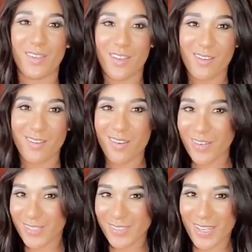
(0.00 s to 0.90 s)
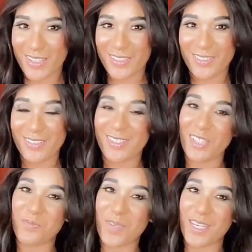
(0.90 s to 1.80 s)
are excited to see
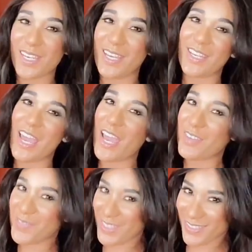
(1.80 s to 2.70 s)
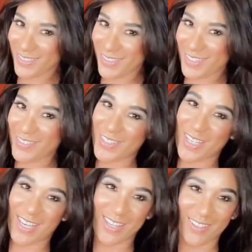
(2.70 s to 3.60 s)
me and happy to see what I
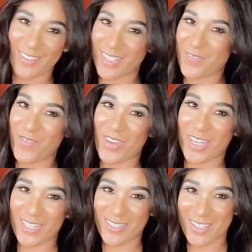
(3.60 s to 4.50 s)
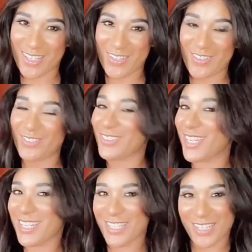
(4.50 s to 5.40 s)
house and bring it to you each
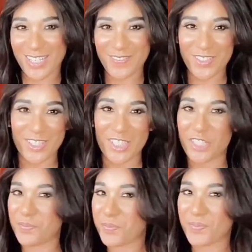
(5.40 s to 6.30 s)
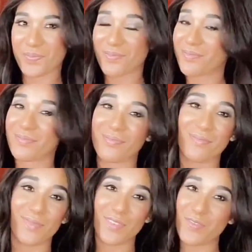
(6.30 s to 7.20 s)
and every
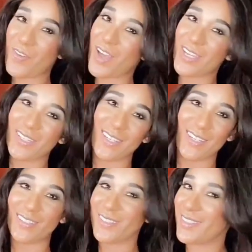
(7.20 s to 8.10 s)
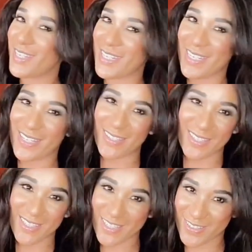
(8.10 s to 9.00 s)
Fridays, Sundays, and
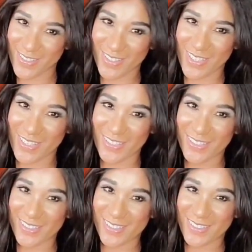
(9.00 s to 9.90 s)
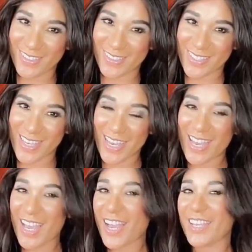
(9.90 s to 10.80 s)
Tuesdays. I
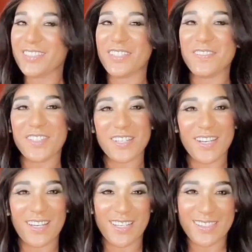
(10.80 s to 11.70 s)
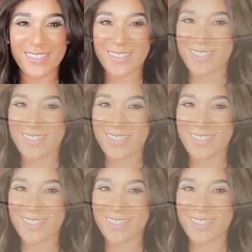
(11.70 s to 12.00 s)
love you guys.